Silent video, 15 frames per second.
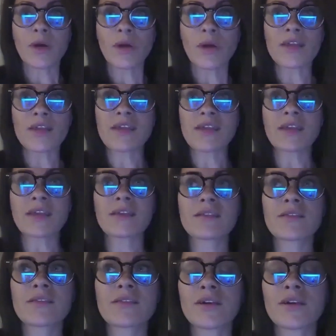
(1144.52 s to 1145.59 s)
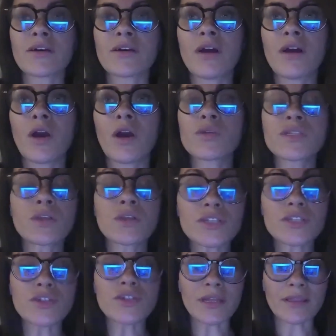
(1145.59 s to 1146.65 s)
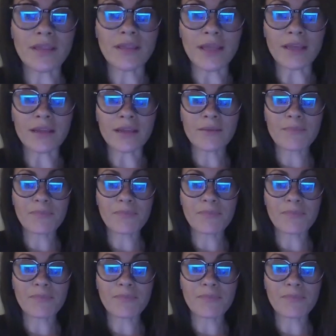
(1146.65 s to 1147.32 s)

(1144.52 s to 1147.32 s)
But I think the whole solitary thing,